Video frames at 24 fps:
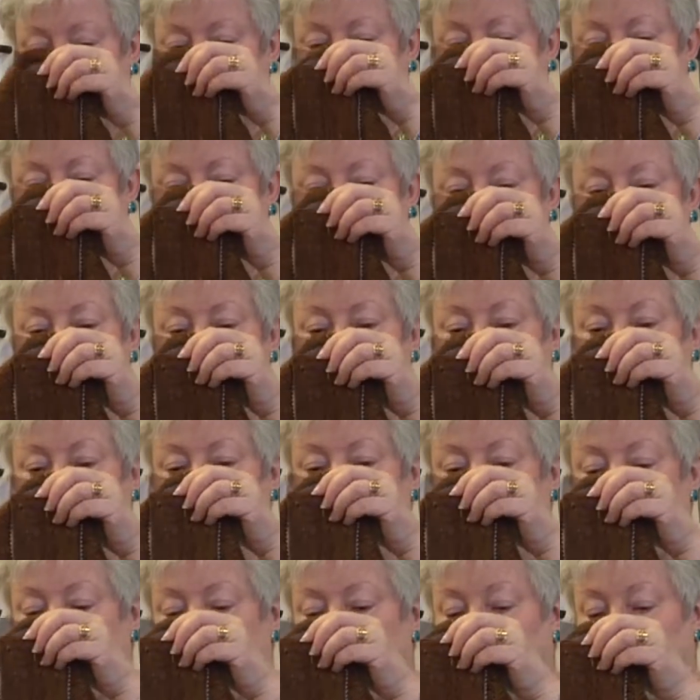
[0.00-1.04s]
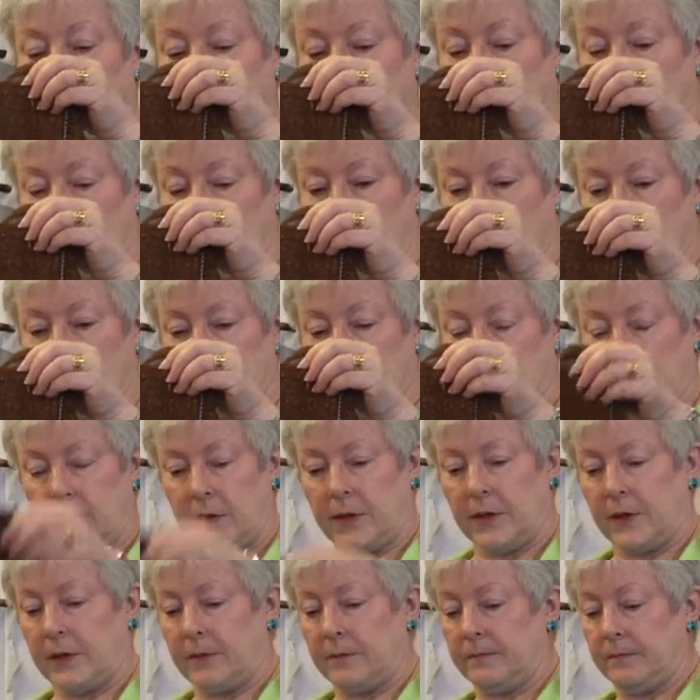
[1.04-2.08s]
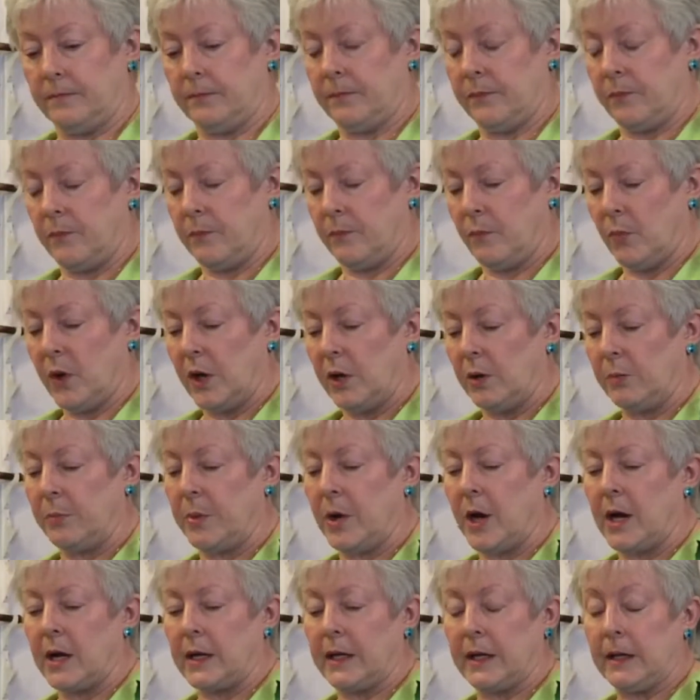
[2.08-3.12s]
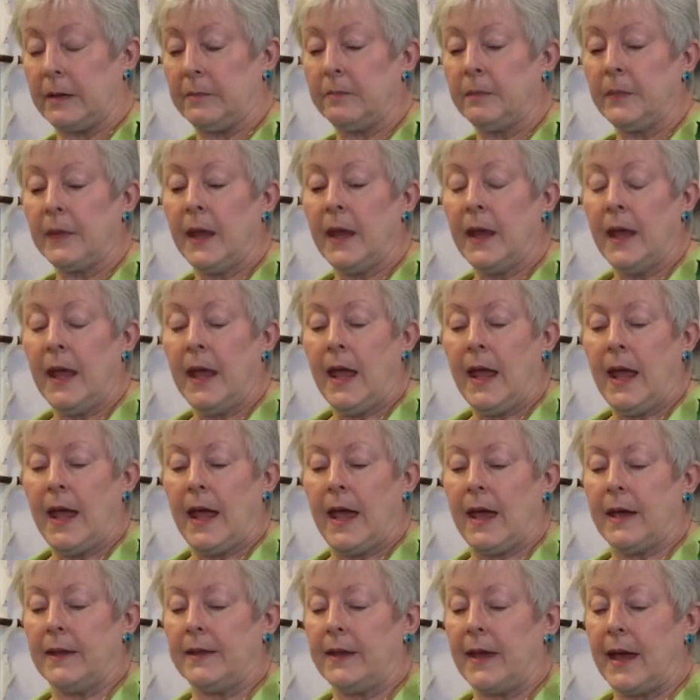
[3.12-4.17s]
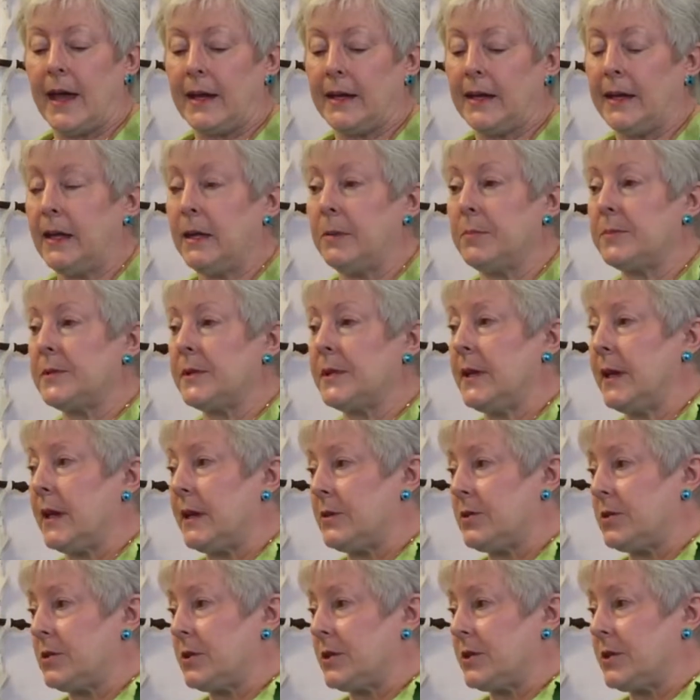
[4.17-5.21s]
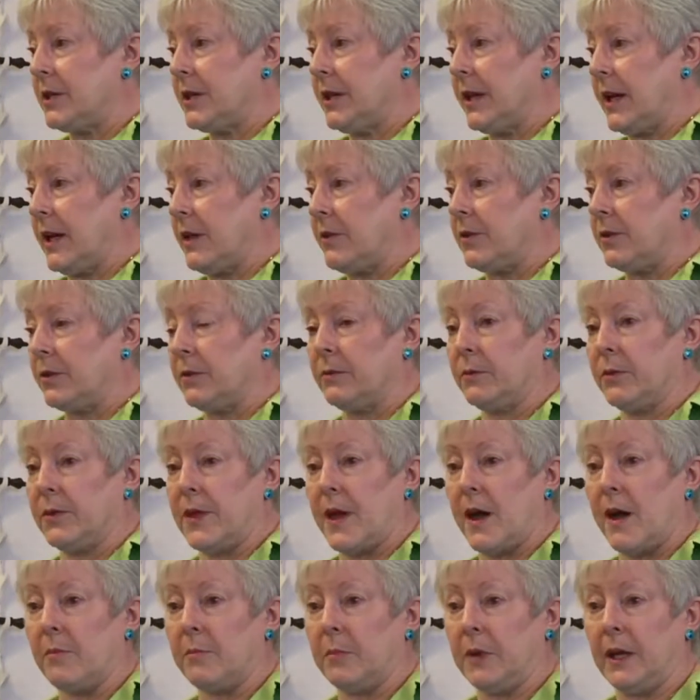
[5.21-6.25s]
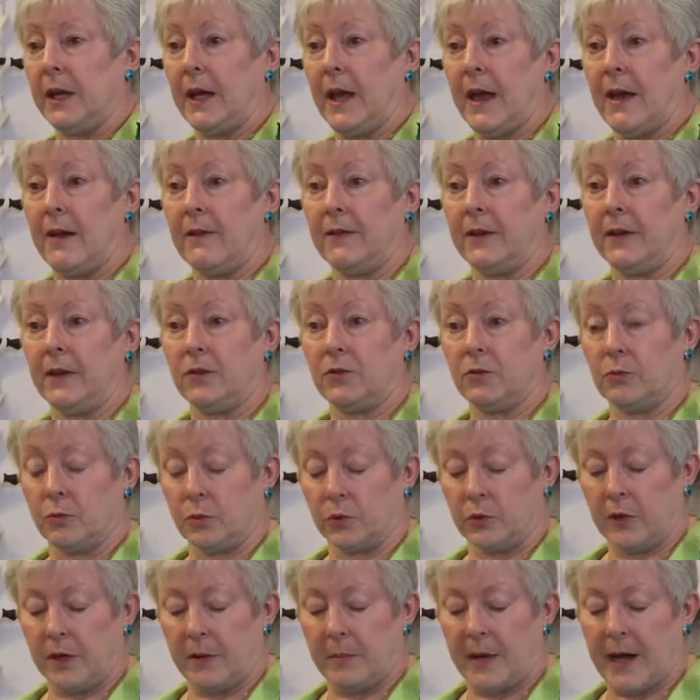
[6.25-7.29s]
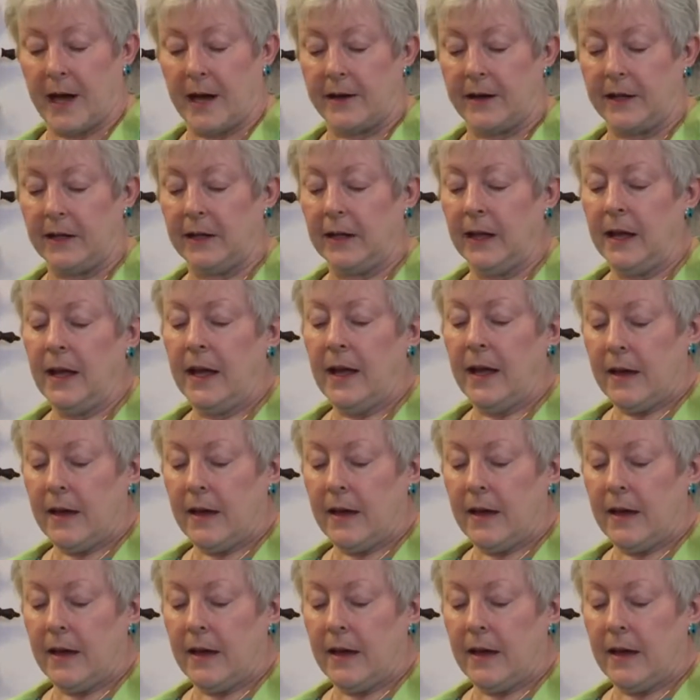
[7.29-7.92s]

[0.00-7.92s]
the lips for the buttonhole or the welt pocket. And that keeps the edges together without me having to worry about it.